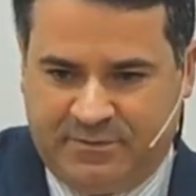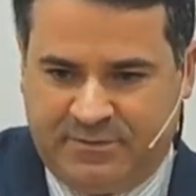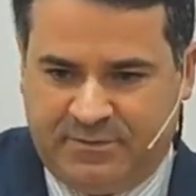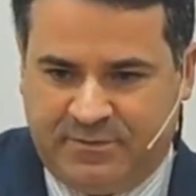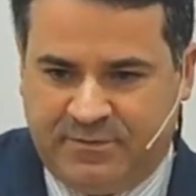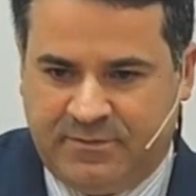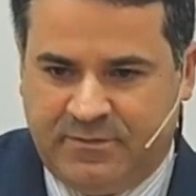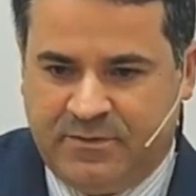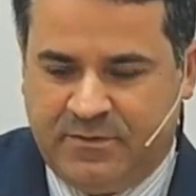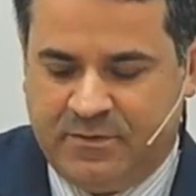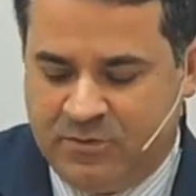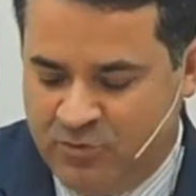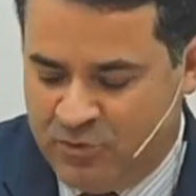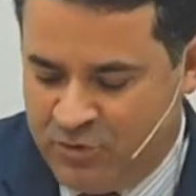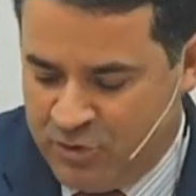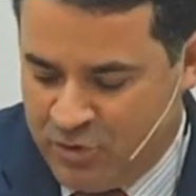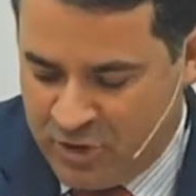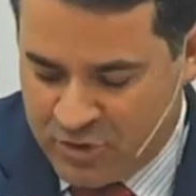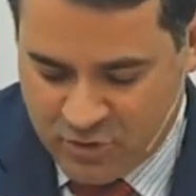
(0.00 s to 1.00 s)
and he starts
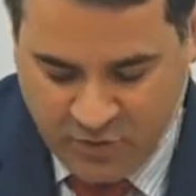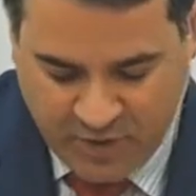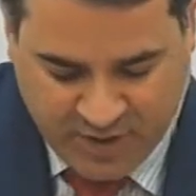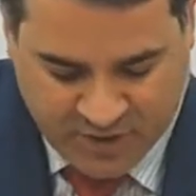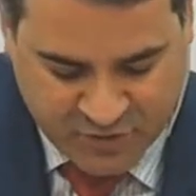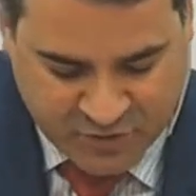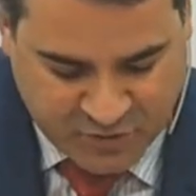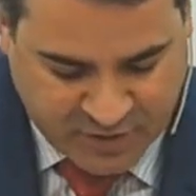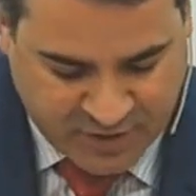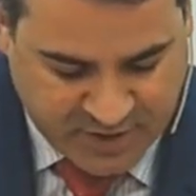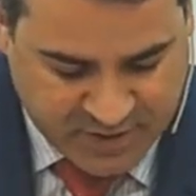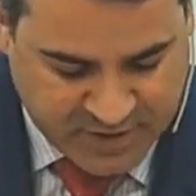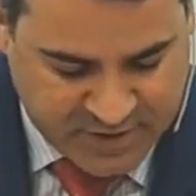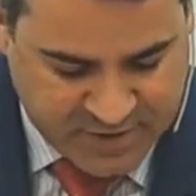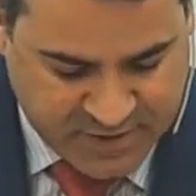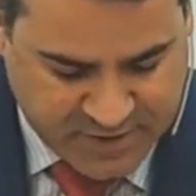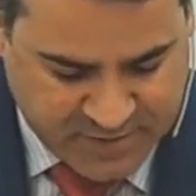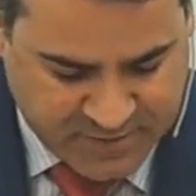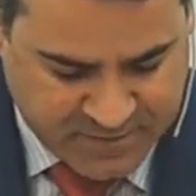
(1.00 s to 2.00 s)
to operate
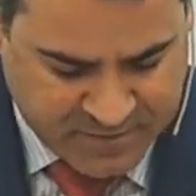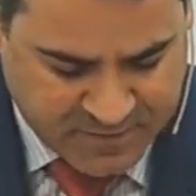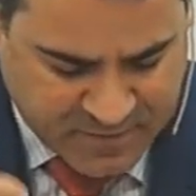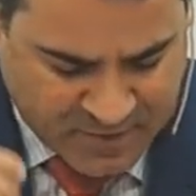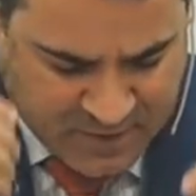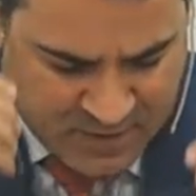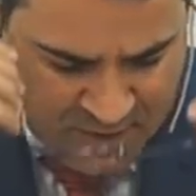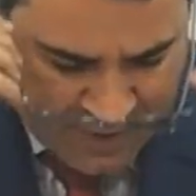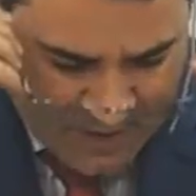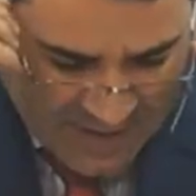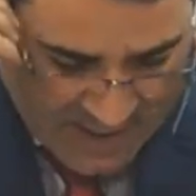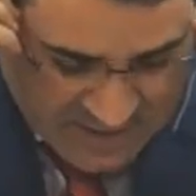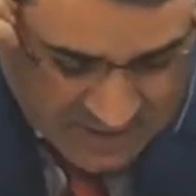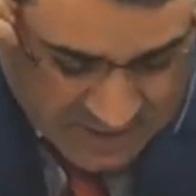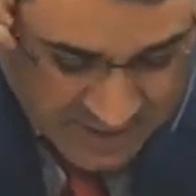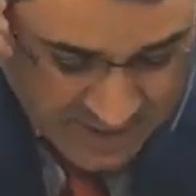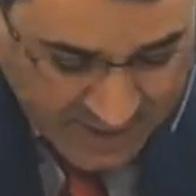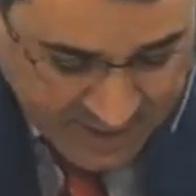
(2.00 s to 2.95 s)
within our hearts.